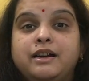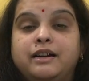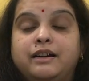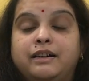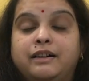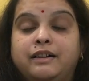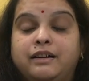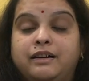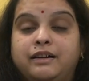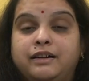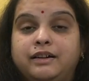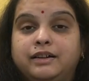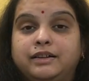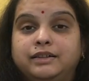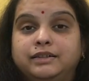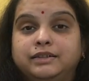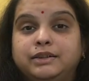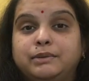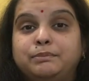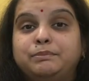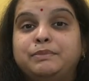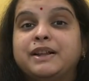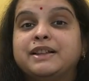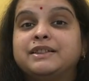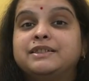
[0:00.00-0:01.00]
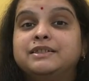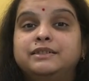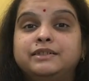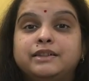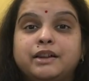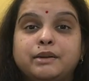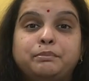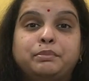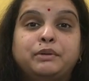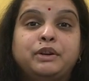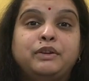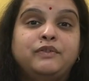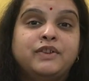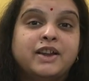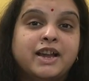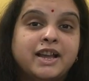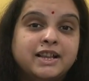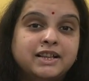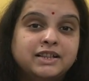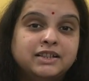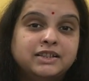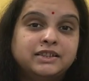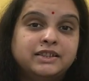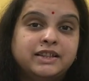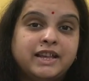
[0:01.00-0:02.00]
the placenta
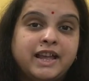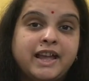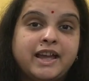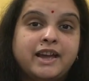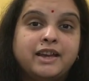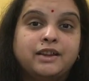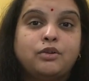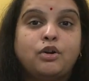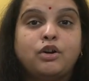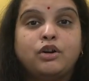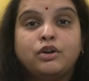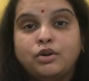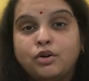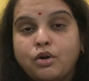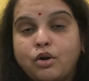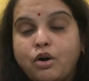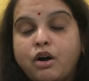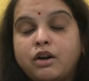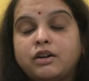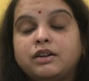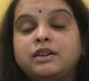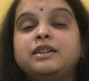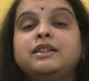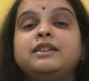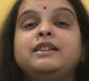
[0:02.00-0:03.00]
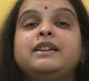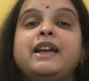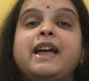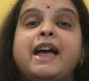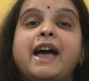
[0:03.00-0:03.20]
previa is there or not,